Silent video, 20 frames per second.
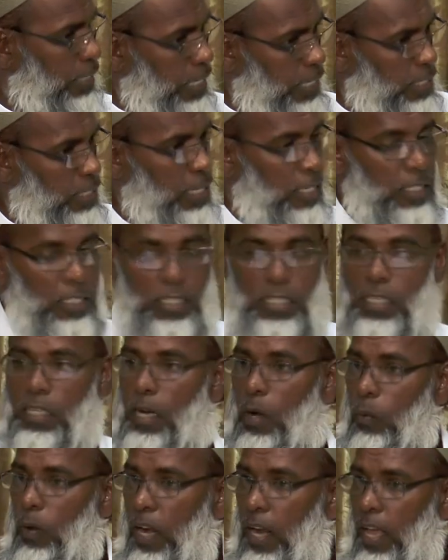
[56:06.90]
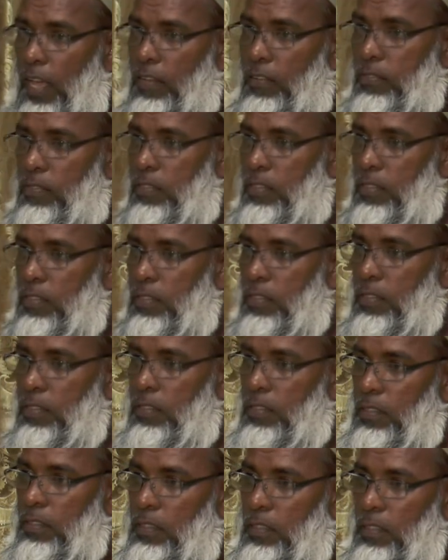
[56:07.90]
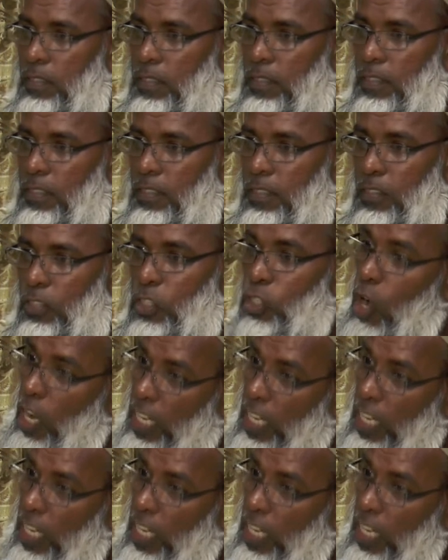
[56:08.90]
decency in our lives? You